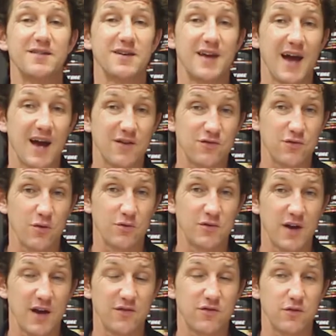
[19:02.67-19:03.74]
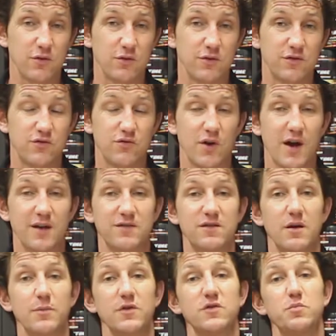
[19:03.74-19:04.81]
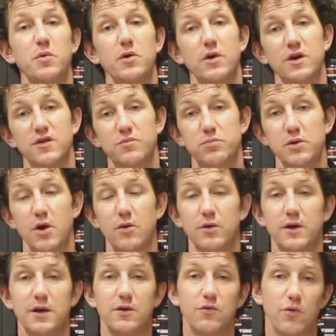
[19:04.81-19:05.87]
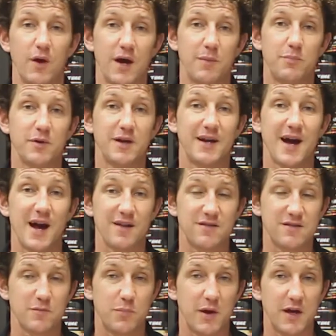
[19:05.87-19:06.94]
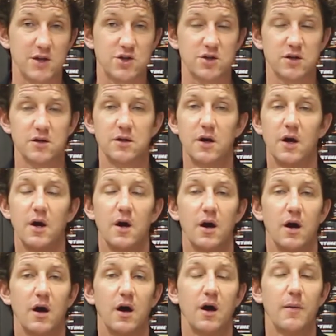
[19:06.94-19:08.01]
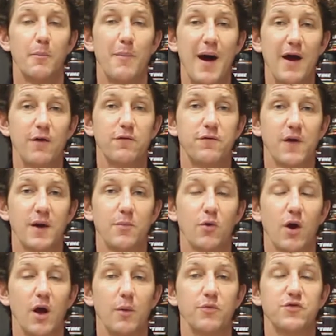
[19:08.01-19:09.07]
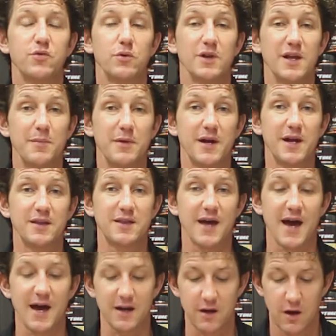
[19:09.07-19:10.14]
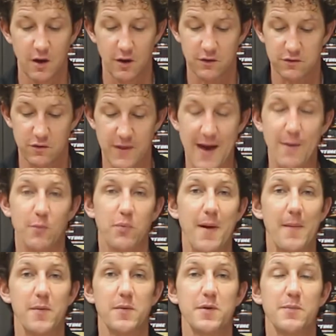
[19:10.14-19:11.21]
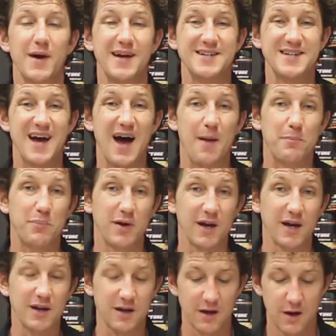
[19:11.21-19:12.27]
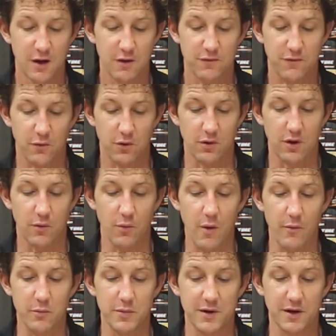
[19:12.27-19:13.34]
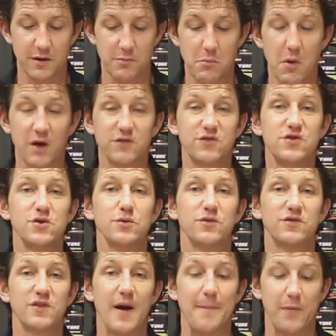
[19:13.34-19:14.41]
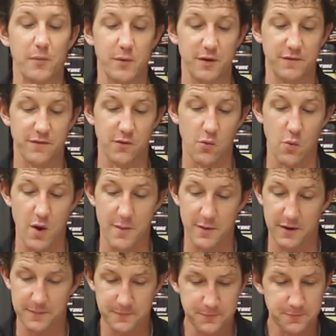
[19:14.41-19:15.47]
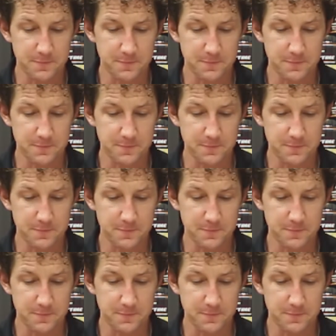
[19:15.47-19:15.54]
to gastrointestinal distress, some experience bloating, cramping, constipation, Myofiber helps to eliminate that. So that would probably be my top pick for what would be a must-use supplement for women.